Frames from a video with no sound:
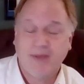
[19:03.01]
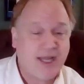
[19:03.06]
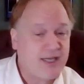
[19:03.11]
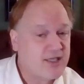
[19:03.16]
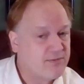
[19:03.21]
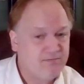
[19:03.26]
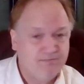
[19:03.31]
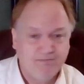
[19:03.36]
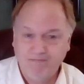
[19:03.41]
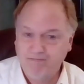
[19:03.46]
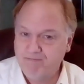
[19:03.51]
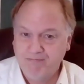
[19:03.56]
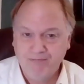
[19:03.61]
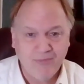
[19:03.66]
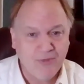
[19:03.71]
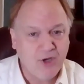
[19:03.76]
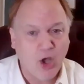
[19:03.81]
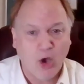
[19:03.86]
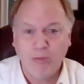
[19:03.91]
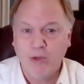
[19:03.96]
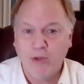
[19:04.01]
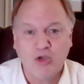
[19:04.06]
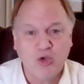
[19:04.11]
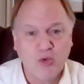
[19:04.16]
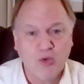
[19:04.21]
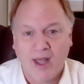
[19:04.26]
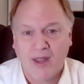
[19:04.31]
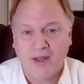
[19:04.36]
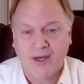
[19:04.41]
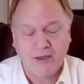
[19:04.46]
That's no
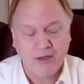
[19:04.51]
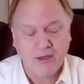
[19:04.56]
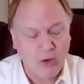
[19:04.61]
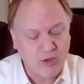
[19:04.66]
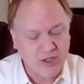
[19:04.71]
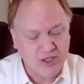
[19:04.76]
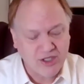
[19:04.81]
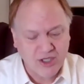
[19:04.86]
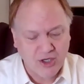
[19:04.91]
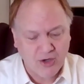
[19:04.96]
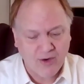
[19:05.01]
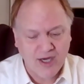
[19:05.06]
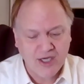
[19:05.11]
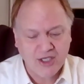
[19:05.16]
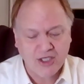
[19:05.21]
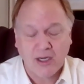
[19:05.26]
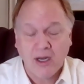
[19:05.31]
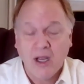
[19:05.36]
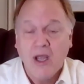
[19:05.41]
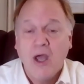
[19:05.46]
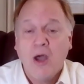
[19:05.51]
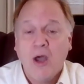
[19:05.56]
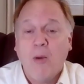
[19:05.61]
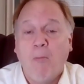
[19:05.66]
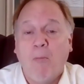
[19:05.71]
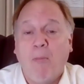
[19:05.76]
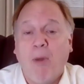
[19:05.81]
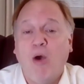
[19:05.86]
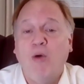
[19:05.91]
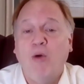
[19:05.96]
mutuality, no consideration.
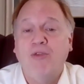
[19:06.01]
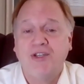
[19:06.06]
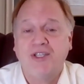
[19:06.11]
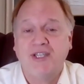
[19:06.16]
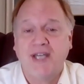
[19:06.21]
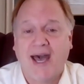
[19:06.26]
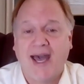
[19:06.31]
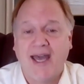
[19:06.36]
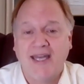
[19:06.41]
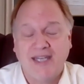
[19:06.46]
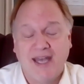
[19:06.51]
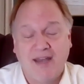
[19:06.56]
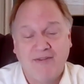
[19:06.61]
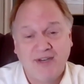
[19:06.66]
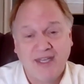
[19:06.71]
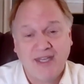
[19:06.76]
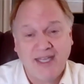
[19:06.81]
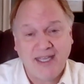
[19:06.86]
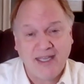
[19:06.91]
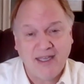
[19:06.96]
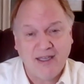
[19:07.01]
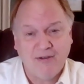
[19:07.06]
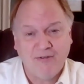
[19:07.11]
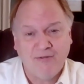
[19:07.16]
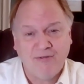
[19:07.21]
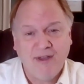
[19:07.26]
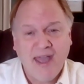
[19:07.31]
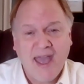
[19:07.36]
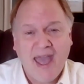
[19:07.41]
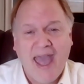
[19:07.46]
Both sides have to
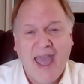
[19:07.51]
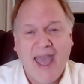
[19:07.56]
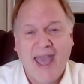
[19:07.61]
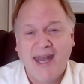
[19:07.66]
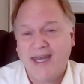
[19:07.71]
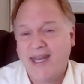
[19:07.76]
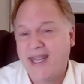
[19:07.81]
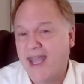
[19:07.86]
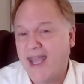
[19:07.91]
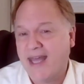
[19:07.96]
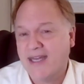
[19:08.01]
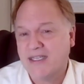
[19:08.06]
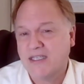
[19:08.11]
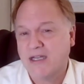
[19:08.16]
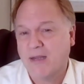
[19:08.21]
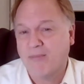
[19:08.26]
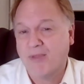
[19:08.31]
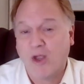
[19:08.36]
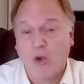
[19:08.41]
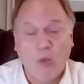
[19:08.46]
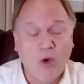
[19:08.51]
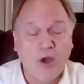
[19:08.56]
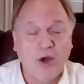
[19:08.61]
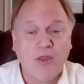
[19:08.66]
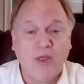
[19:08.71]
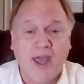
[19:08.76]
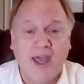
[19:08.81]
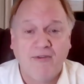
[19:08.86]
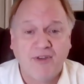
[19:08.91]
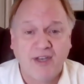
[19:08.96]
give and get something. What
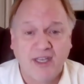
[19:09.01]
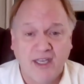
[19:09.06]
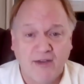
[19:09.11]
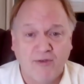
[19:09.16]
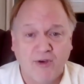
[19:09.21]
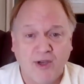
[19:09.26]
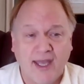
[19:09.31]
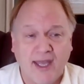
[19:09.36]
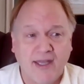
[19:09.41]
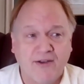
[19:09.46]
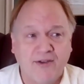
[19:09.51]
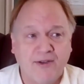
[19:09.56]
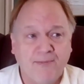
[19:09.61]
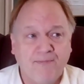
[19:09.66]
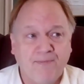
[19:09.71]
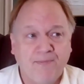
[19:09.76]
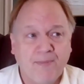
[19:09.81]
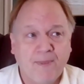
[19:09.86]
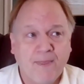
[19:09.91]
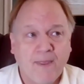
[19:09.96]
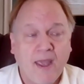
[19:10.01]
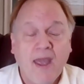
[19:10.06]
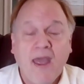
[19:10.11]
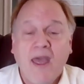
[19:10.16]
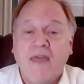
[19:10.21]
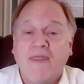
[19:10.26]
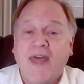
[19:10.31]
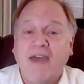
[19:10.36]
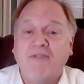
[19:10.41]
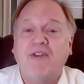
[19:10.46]
do they have to give or get?
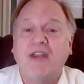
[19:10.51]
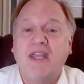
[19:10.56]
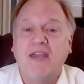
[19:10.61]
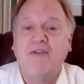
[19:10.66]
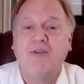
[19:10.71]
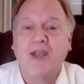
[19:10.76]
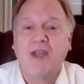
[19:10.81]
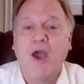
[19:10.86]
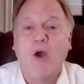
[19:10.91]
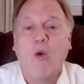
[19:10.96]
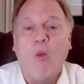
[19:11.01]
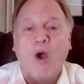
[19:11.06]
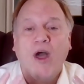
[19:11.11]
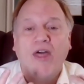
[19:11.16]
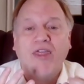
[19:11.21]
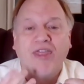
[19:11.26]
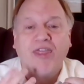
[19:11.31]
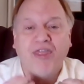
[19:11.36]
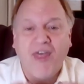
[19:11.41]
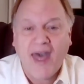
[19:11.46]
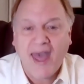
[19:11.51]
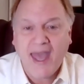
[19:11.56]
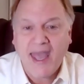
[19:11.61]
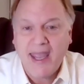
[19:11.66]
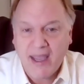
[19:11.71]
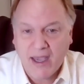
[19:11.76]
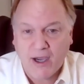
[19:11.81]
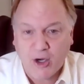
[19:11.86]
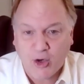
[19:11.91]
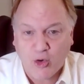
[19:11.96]
They have to give or get what
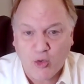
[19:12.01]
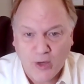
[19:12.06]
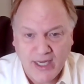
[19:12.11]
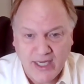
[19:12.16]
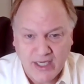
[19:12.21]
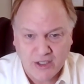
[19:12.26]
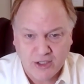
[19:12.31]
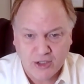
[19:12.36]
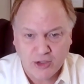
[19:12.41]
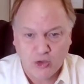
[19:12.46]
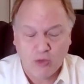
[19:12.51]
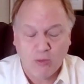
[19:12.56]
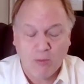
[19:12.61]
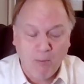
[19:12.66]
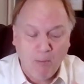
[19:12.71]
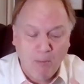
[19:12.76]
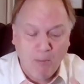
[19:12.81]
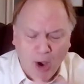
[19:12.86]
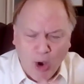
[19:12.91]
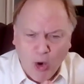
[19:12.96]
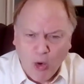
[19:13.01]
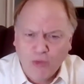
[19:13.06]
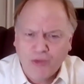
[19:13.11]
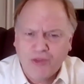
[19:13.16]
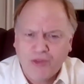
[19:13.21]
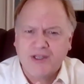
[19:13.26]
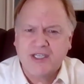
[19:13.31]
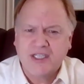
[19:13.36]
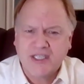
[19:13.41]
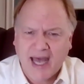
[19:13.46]
they agreed to.
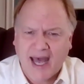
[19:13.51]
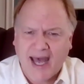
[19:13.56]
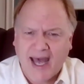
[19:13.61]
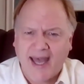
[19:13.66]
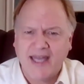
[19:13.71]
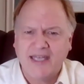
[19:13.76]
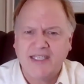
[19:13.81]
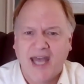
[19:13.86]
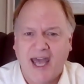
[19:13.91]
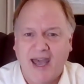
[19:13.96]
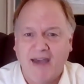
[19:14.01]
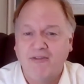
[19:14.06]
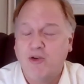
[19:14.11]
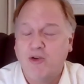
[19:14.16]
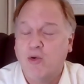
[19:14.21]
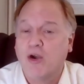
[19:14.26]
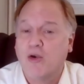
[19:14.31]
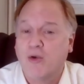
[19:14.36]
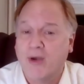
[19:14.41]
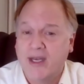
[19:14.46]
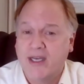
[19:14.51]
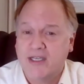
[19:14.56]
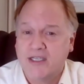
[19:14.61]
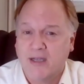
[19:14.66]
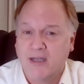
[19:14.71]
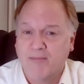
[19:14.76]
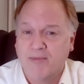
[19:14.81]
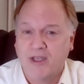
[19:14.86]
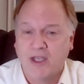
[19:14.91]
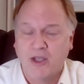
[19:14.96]
Both sides have to agree to
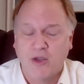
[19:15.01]
something.